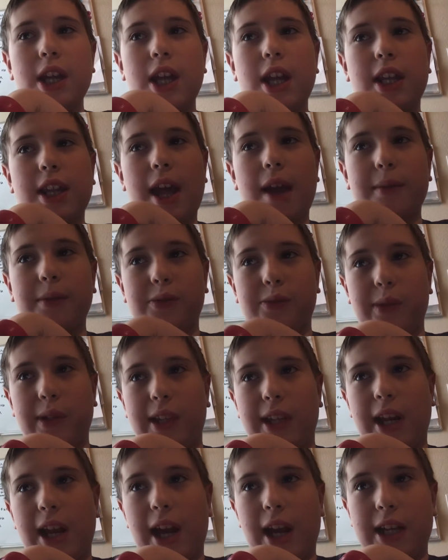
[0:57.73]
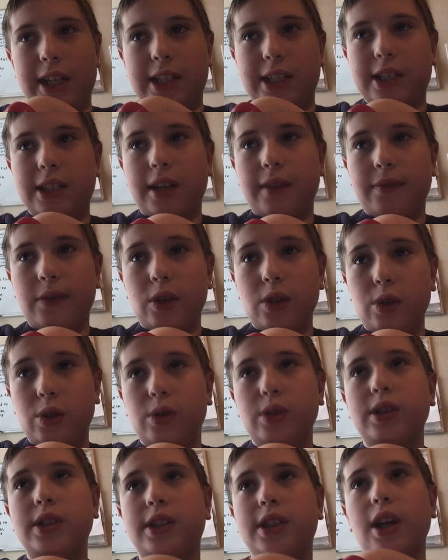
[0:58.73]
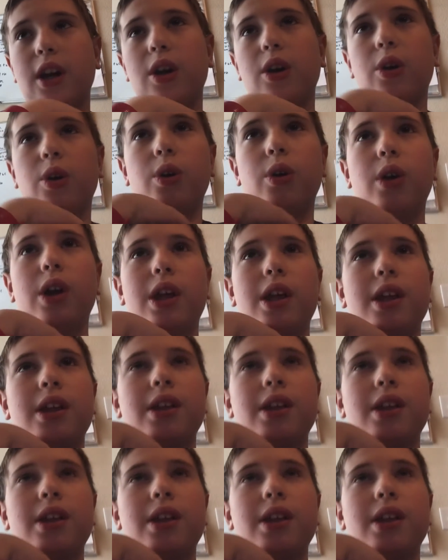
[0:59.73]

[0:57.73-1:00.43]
And that was really nice of you. So,